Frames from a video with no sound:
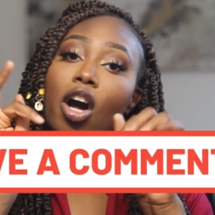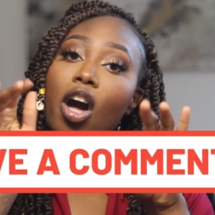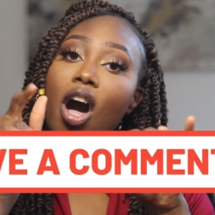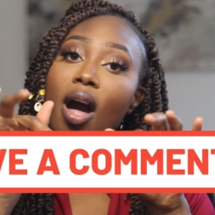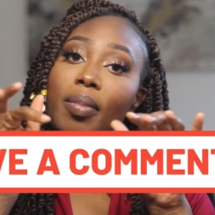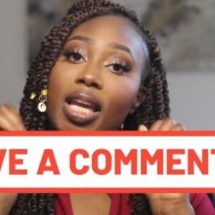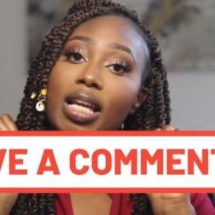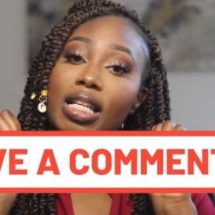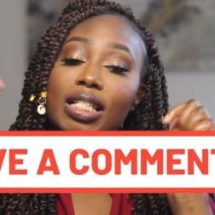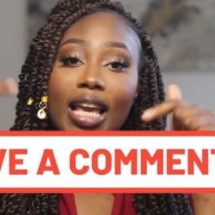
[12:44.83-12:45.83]
Comment
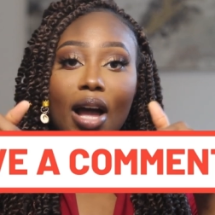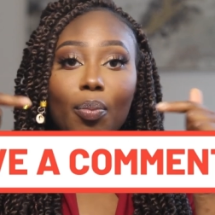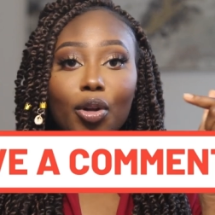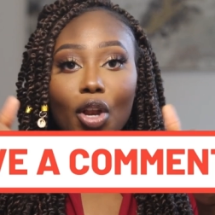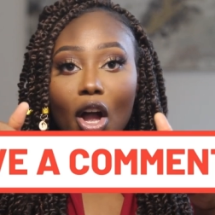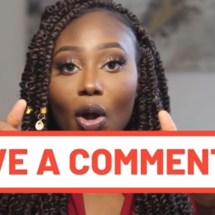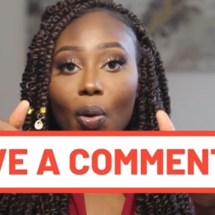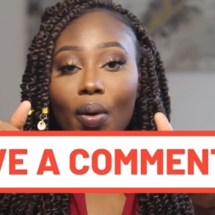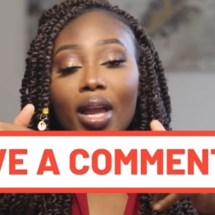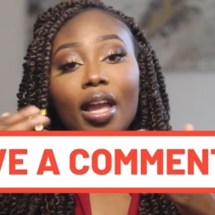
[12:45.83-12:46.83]
down
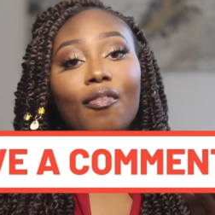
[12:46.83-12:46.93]
below